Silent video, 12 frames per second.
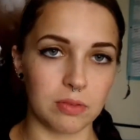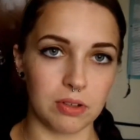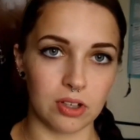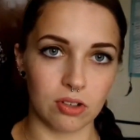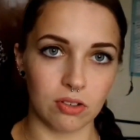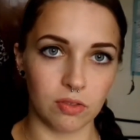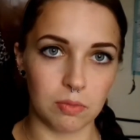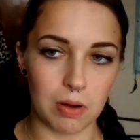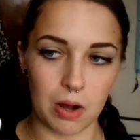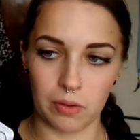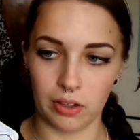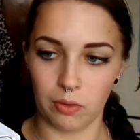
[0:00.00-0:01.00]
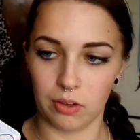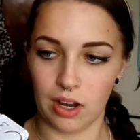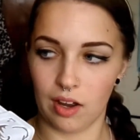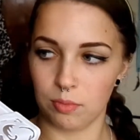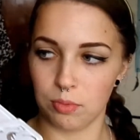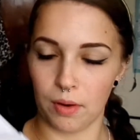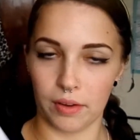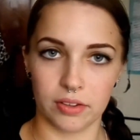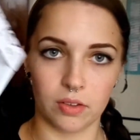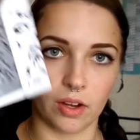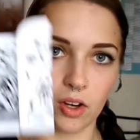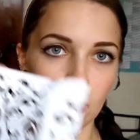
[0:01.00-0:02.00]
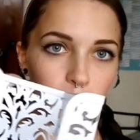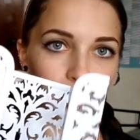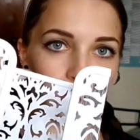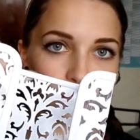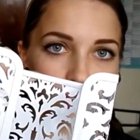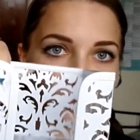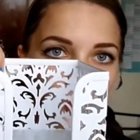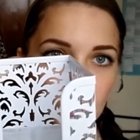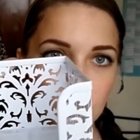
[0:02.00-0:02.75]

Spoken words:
special for buy one get one half price, so I got these two for